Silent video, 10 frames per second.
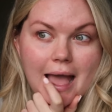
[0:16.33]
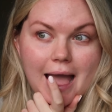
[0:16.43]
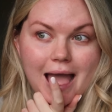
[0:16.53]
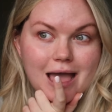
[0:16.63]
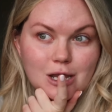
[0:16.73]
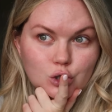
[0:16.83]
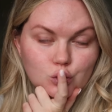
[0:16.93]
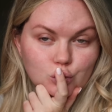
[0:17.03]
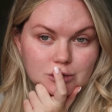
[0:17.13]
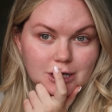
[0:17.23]
and
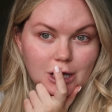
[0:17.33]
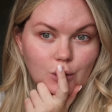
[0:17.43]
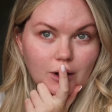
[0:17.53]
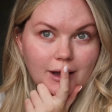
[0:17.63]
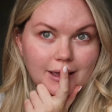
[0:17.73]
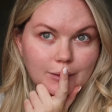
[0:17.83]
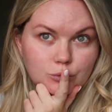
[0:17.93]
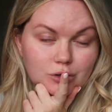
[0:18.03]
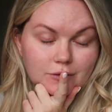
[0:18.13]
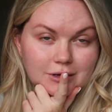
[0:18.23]
also I am
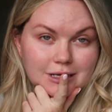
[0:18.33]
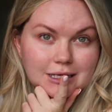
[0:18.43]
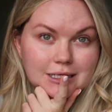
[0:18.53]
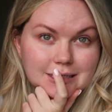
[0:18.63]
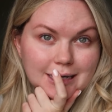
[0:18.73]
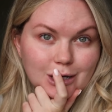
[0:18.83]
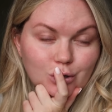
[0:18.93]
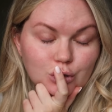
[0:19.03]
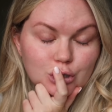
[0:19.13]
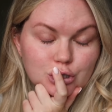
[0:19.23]
travelling
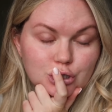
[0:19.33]
down